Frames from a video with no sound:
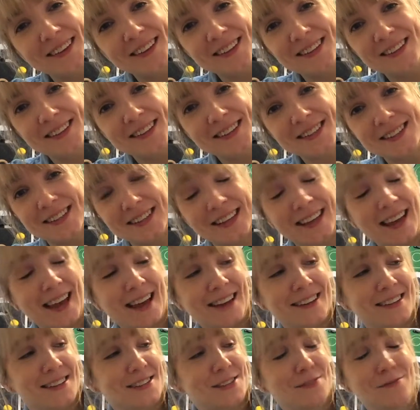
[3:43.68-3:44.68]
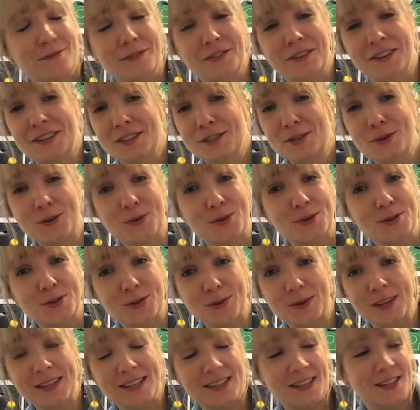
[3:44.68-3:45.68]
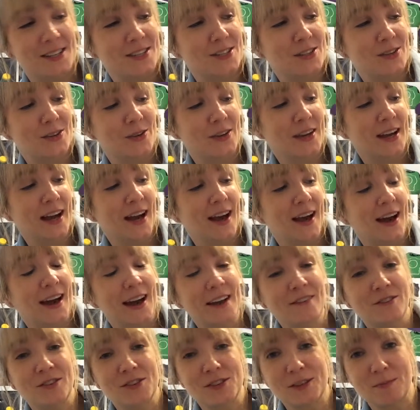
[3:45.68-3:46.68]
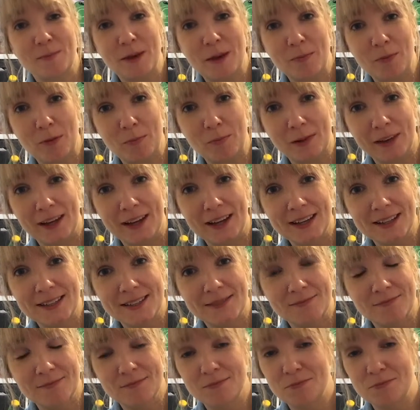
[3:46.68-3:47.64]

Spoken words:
This again is so easy to do. I've used a paper plate.